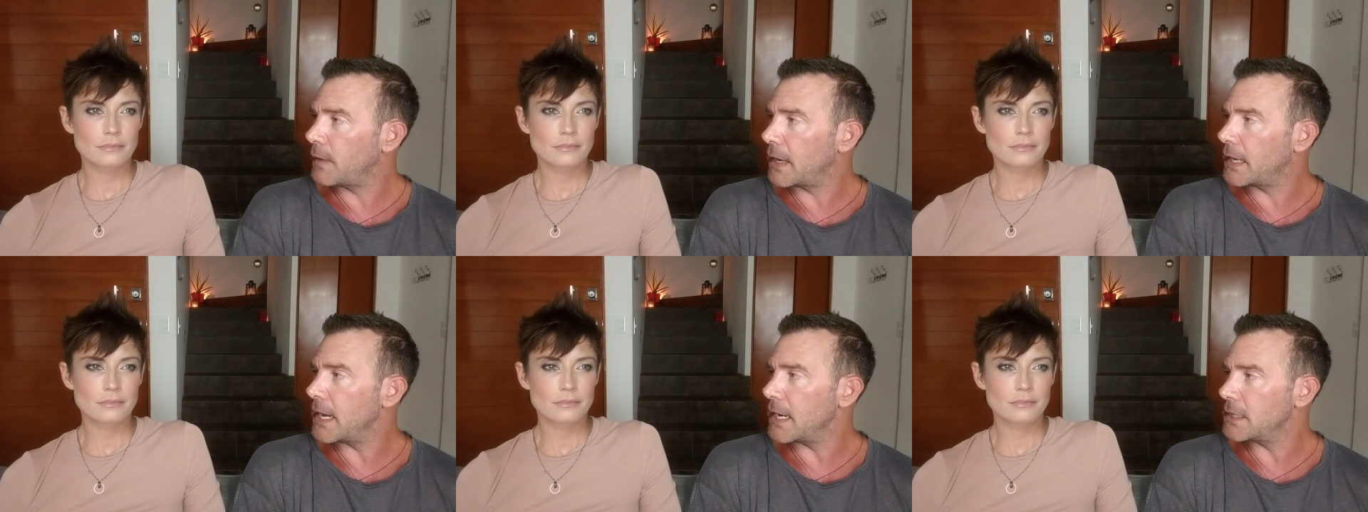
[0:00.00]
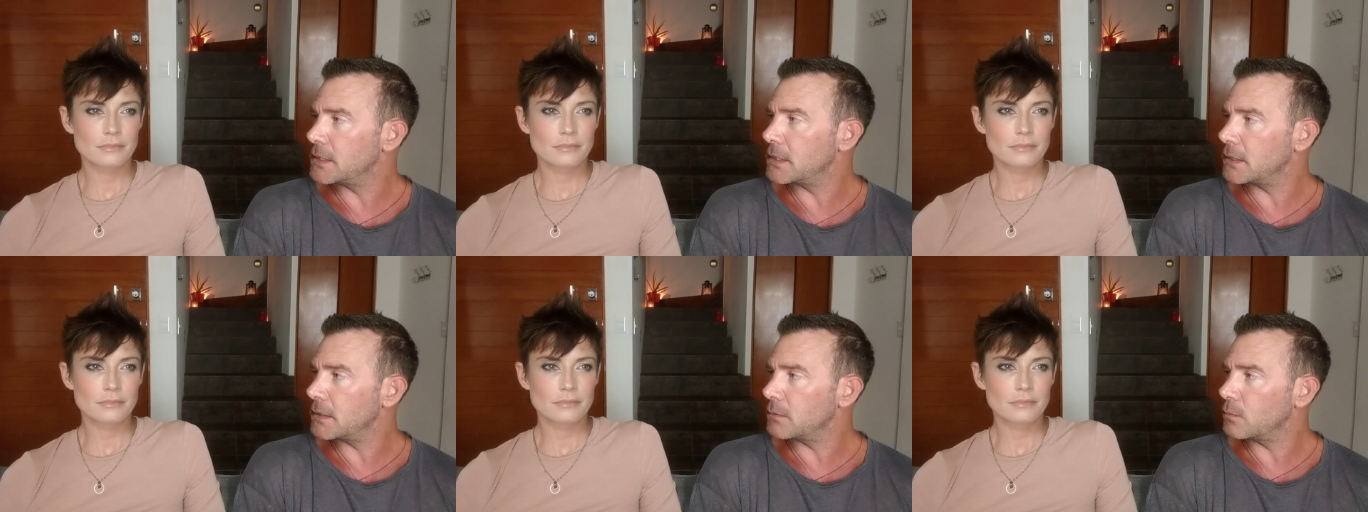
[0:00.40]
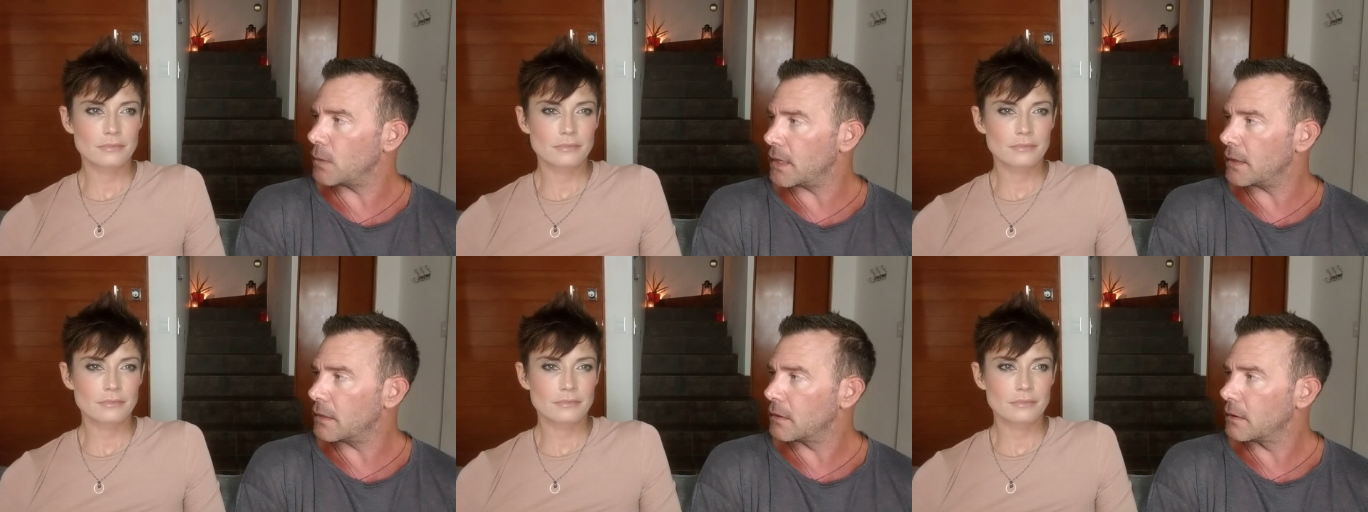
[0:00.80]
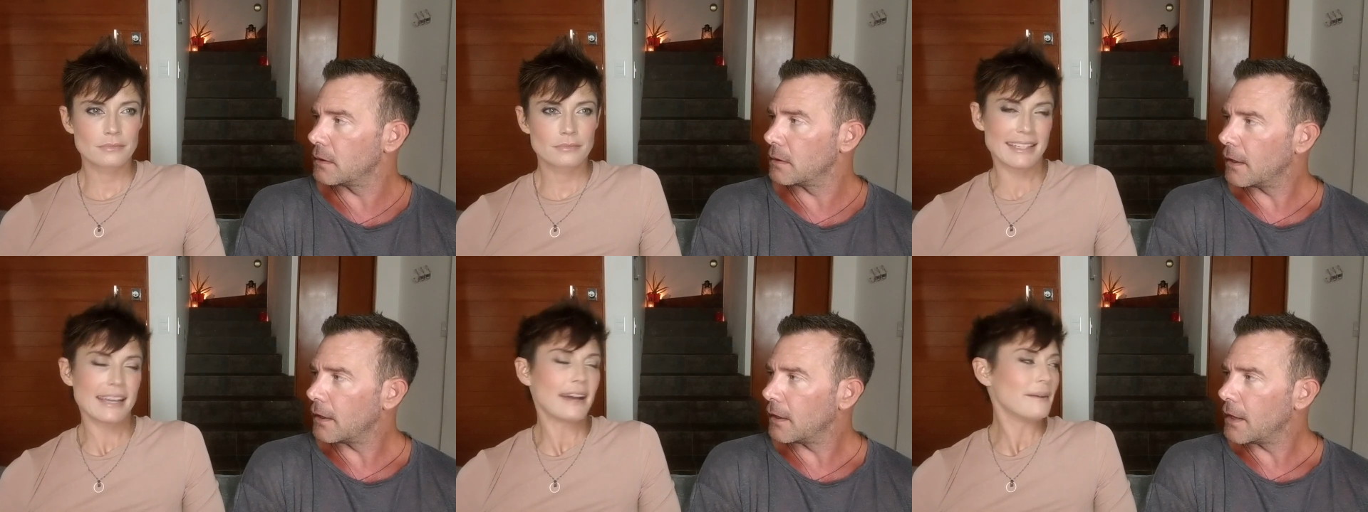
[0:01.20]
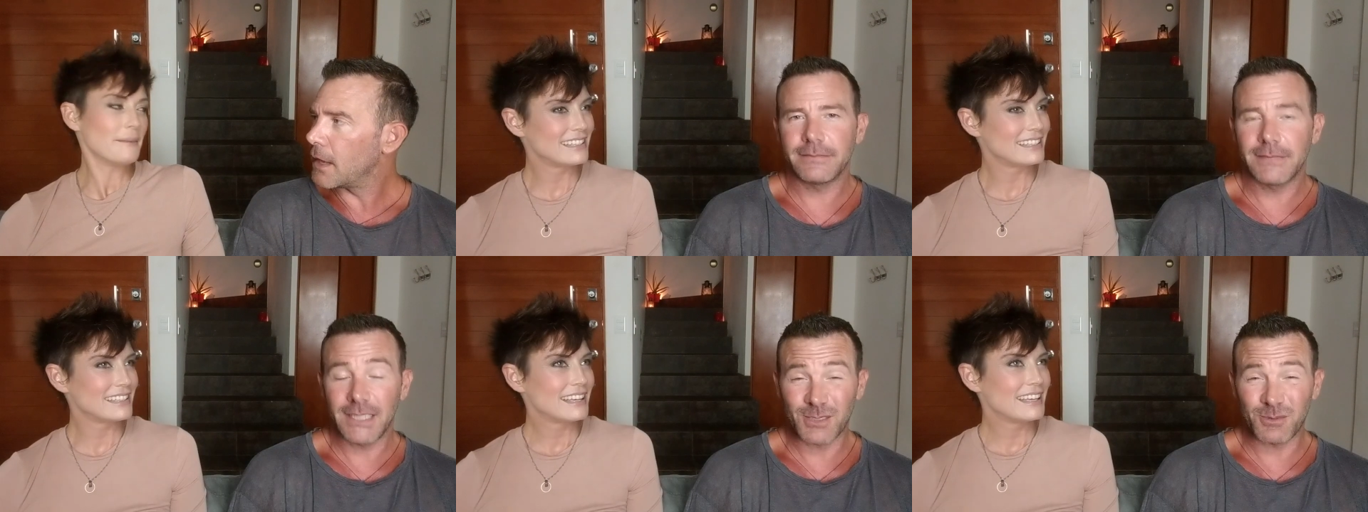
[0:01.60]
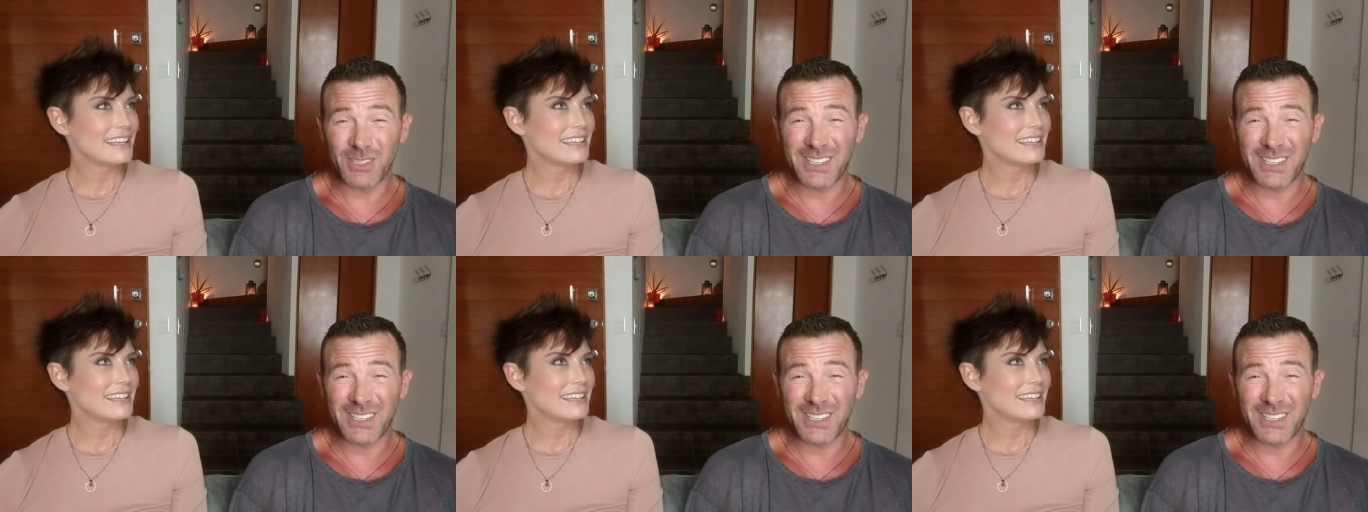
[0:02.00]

Speaker 1: vacation with. Yeah. Here's